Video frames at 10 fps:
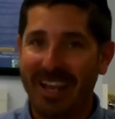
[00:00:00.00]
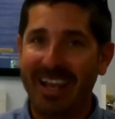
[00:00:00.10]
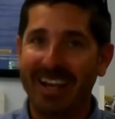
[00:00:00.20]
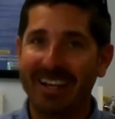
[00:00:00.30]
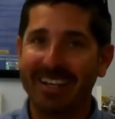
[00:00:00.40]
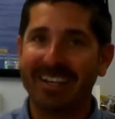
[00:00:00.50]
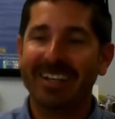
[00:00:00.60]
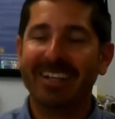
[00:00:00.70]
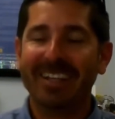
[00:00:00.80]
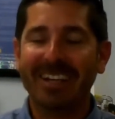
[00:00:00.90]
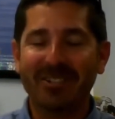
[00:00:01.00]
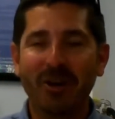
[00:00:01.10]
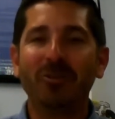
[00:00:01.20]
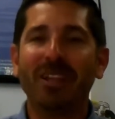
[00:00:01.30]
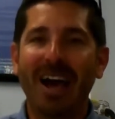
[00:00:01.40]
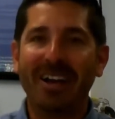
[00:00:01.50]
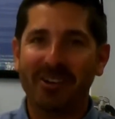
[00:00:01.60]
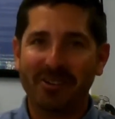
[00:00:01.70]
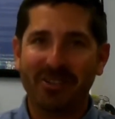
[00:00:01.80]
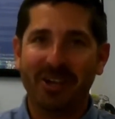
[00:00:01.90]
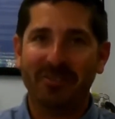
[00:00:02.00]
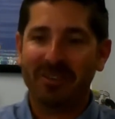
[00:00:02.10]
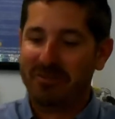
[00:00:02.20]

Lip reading: can, like, don't lie to yourself.